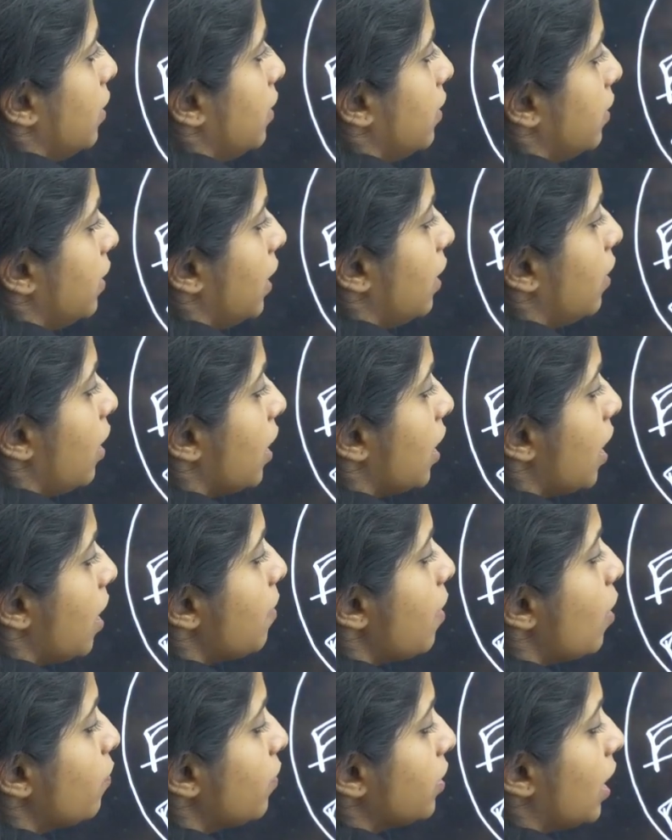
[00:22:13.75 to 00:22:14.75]
they're gonna
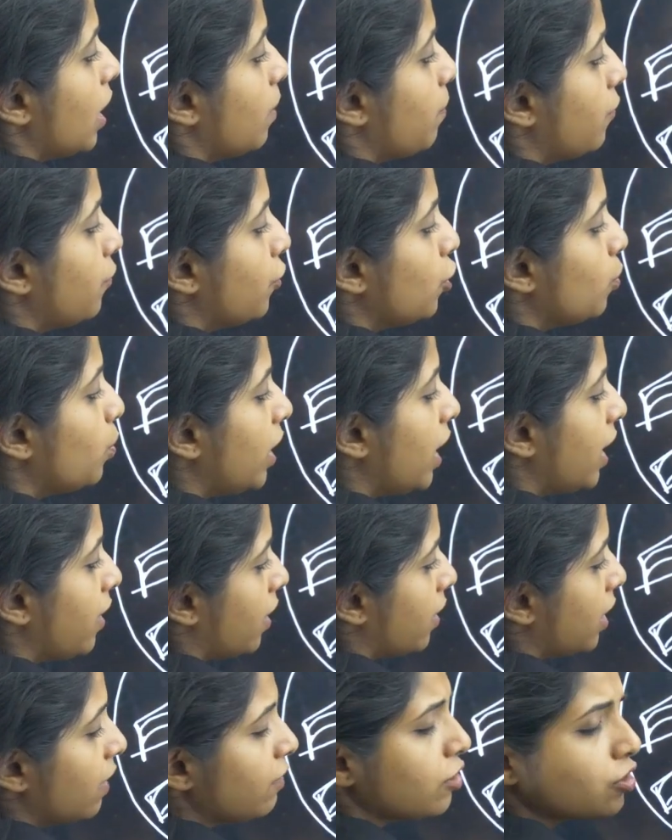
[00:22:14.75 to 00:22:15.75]
come out with the help of tubuli
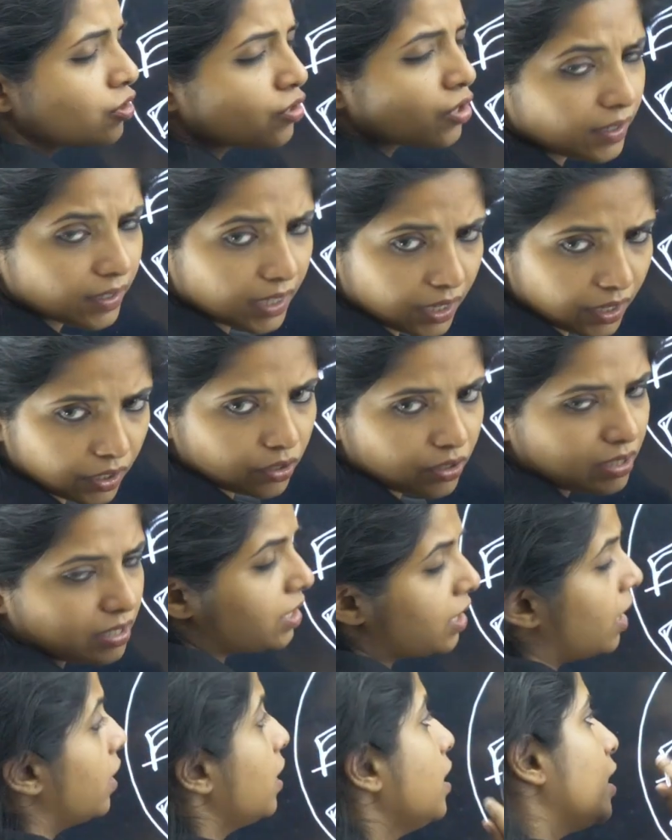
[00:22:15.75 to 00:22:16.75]
recti, which is not there in your
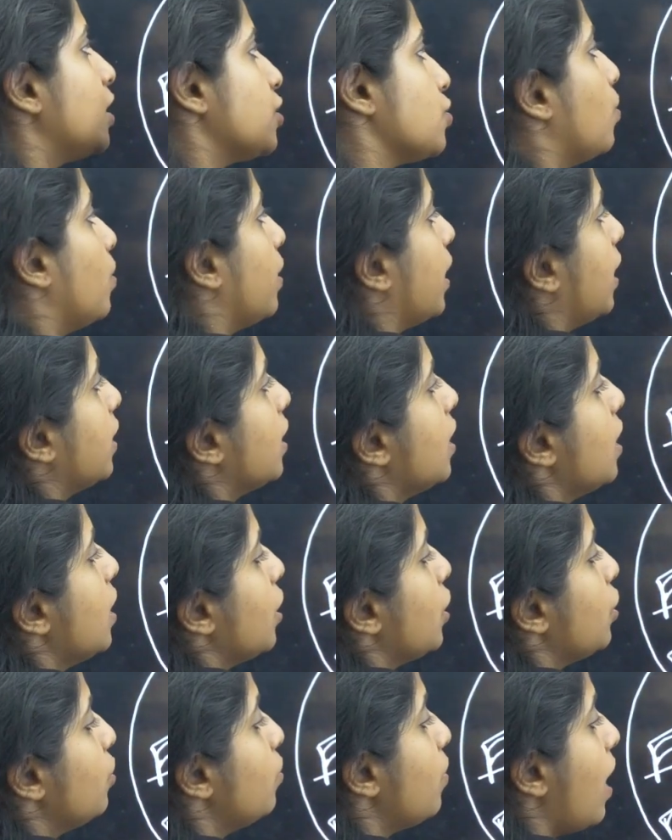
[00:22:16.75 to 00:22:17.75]
NCERT. Let's go ahead.
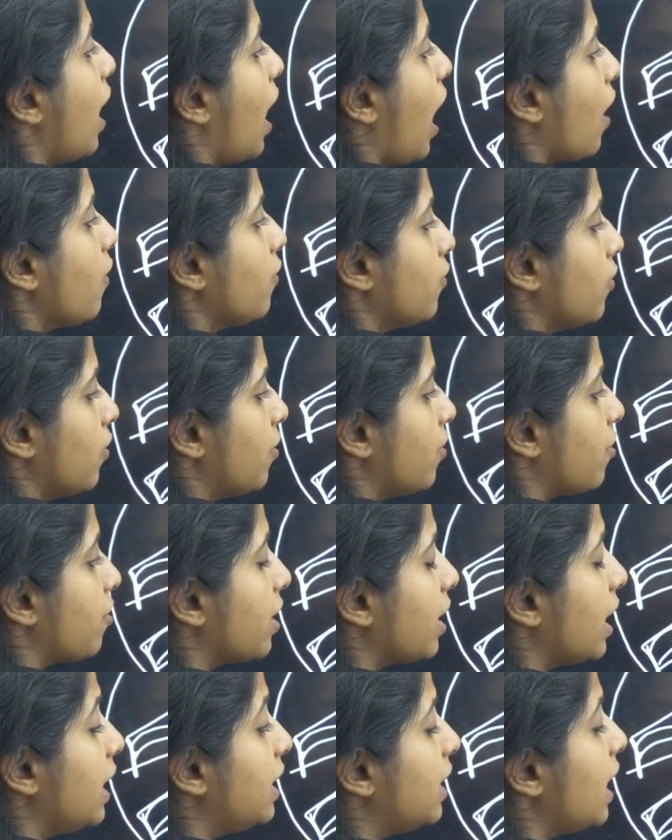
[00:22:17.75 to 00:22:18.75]
You have
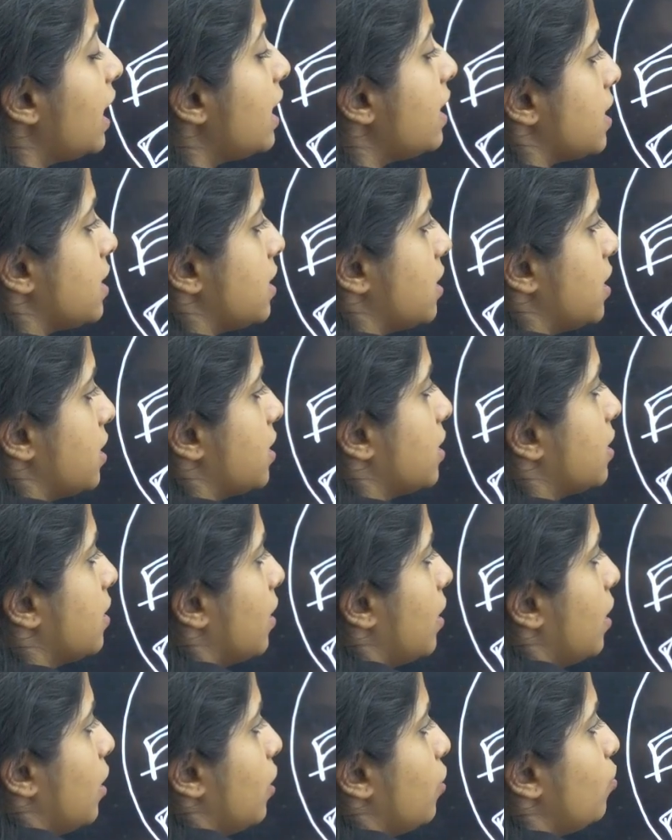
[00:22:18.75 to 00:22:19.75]
rete testis.
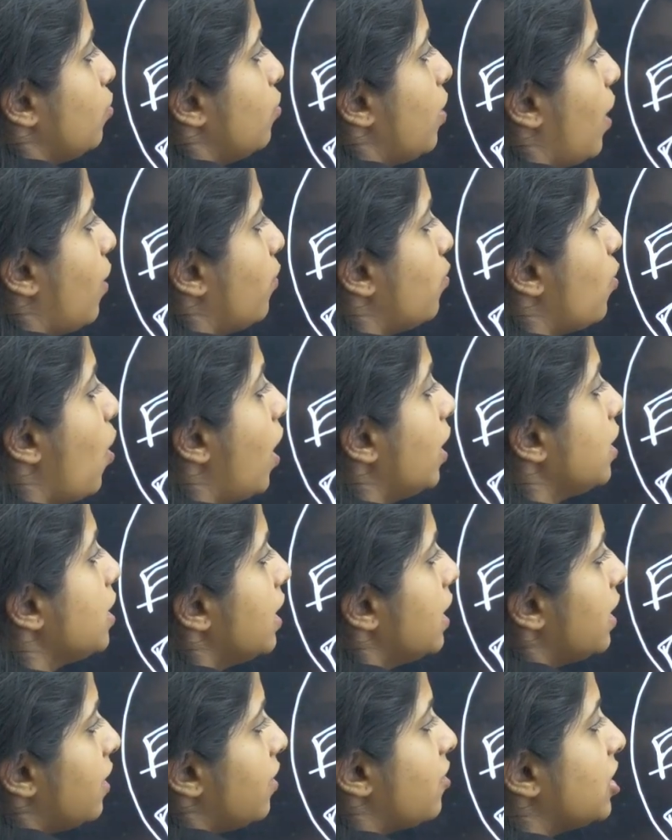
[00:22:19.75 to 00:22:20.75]
You have what?
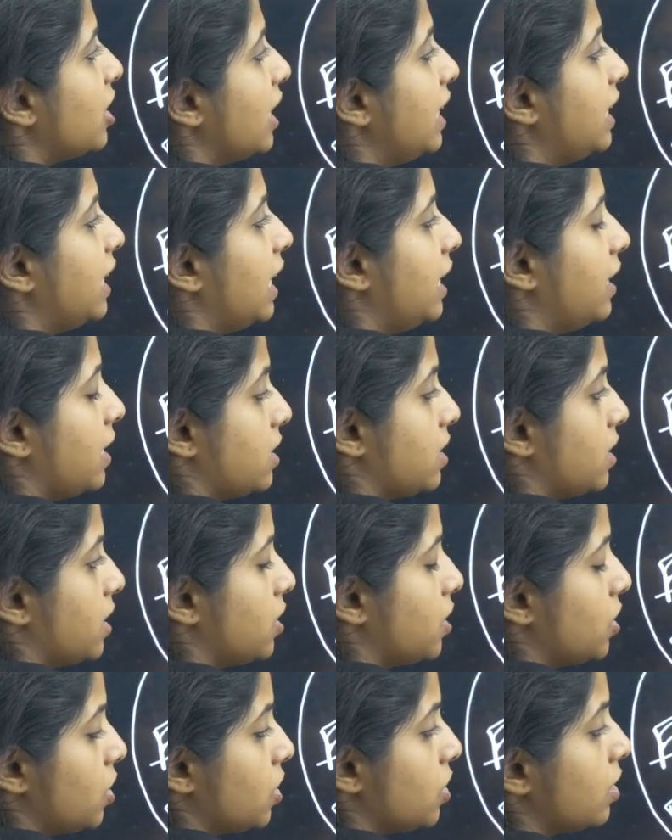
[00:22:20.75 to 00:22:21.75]
Rete testis.
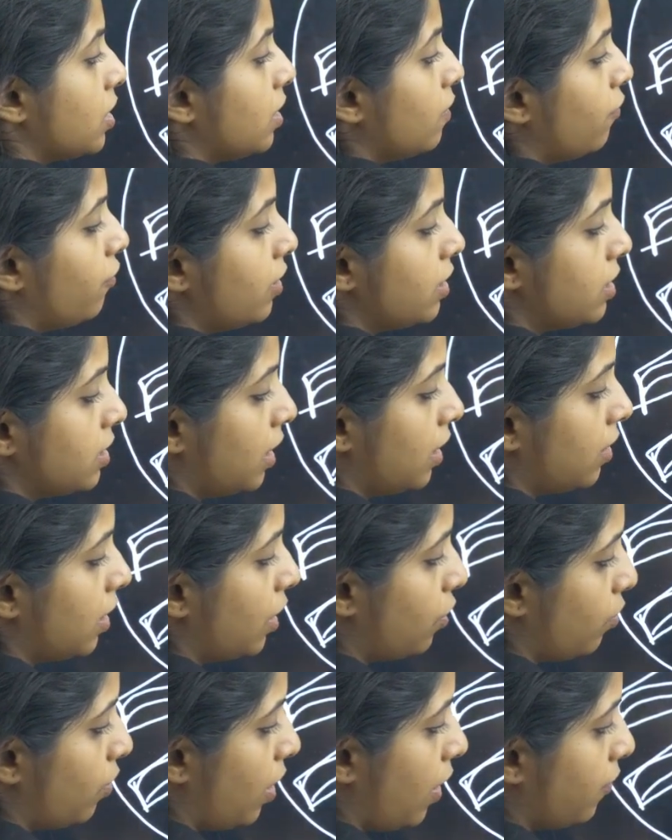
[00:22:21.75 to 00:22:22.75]
This is the first thing
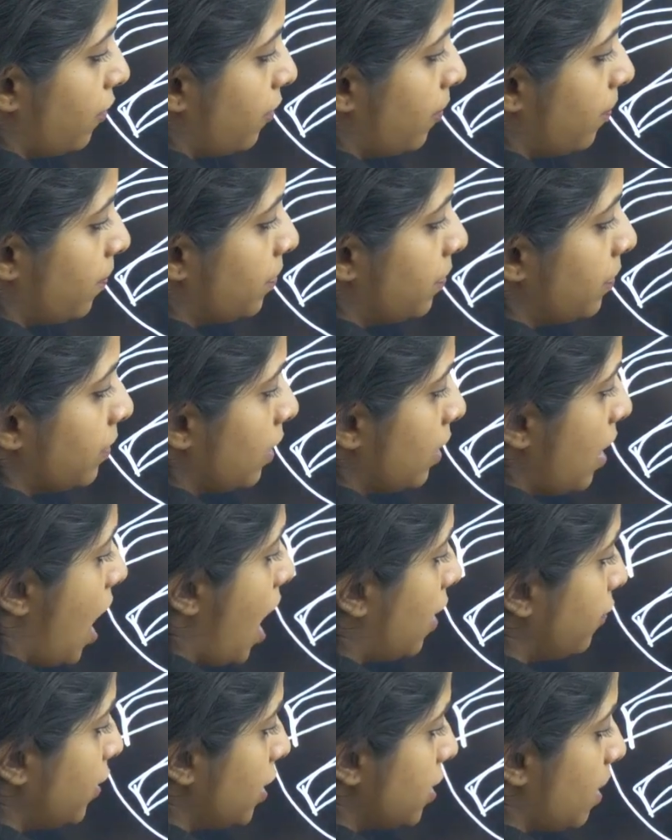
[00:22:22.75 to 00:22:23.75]
that you have.
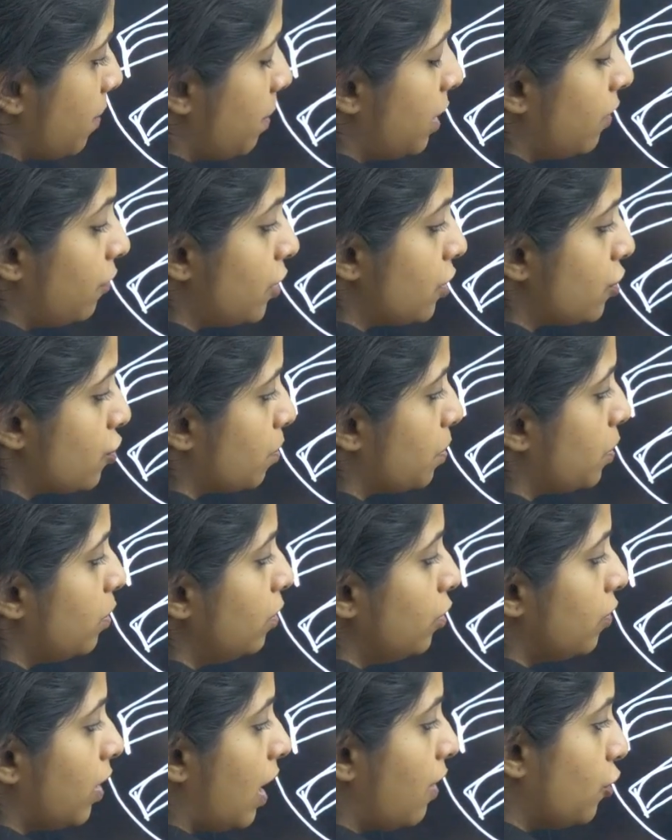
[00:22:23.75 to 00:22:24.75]
After seminiferous
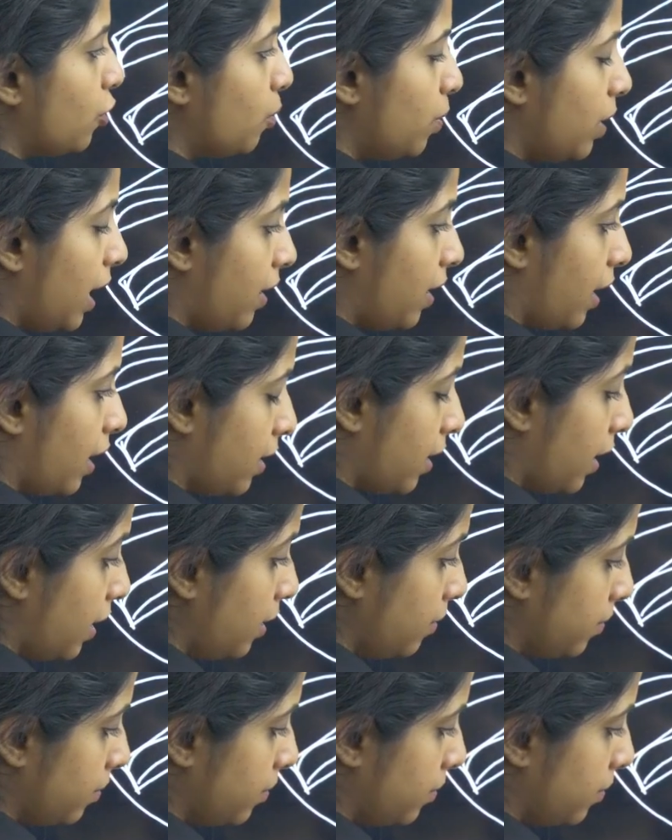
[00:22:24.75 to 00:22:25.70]
tubule, you have tubuli recti,